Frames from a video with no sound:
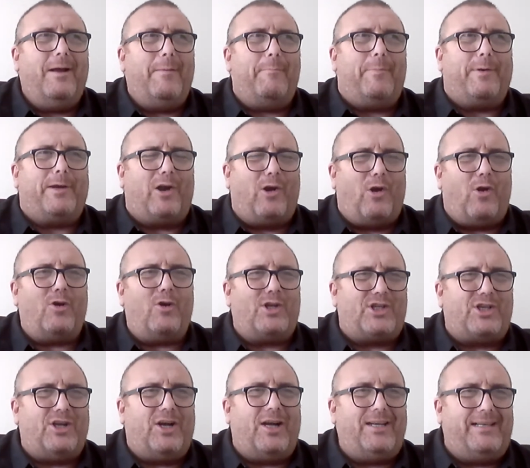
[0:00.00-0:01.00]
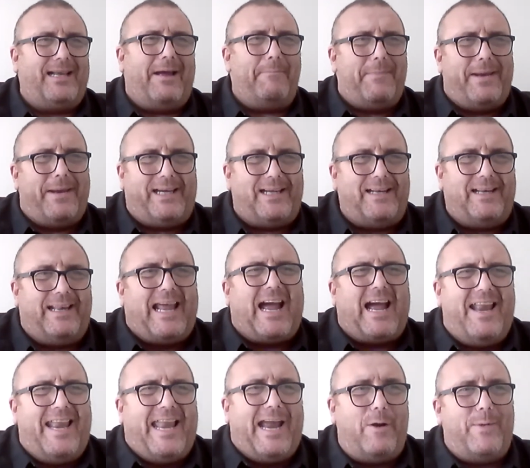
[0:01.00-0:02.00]
but alongside that,
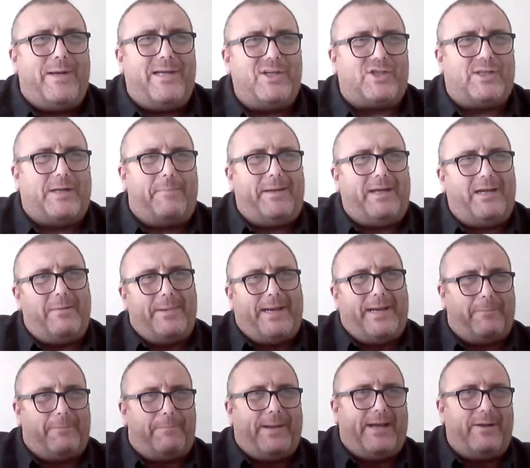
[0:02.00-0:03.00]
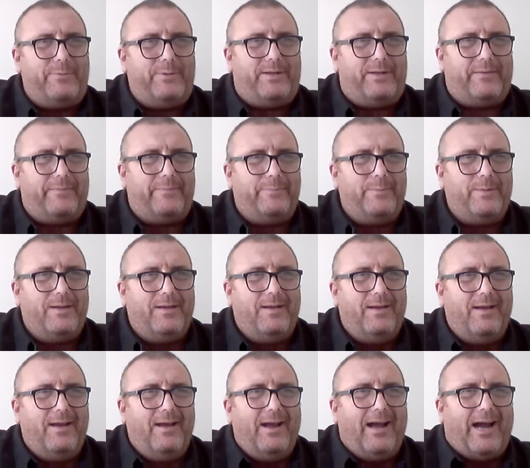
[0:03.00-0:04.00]
allowing somebody to make a pound.
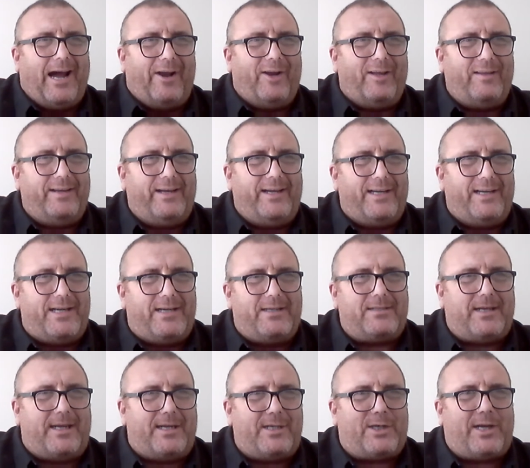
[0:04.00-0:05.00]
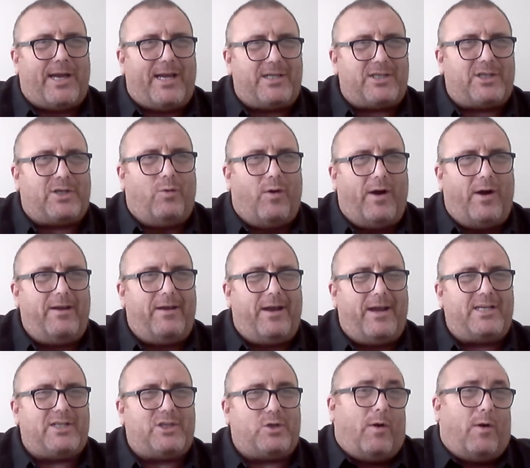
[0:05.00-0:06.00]
And I think it's quite
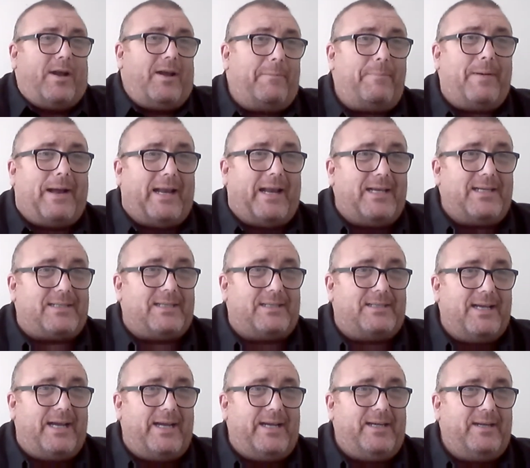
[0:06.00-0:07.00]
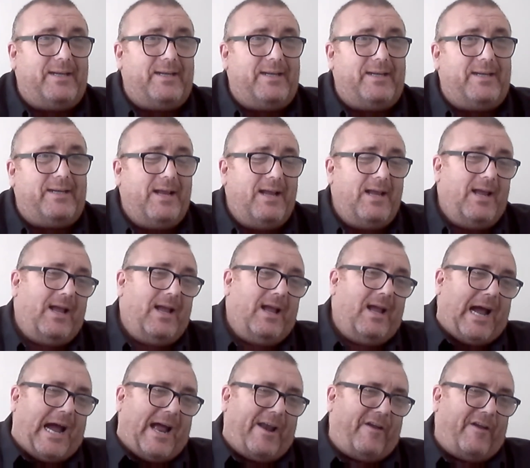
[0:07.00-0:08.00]
a balance to take.
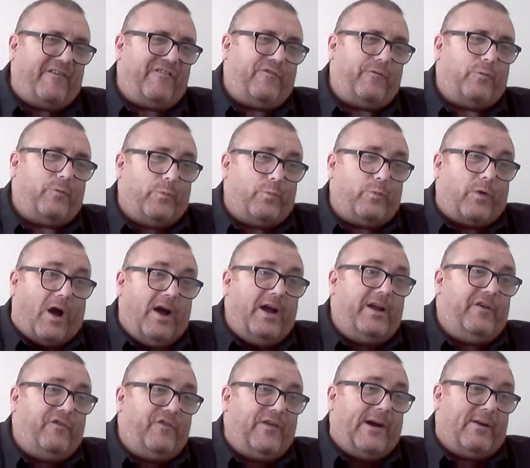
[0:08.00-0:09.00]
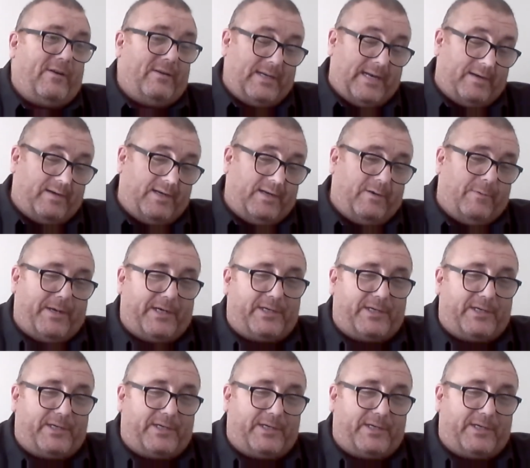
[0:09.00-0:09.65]
And I felt, and I know my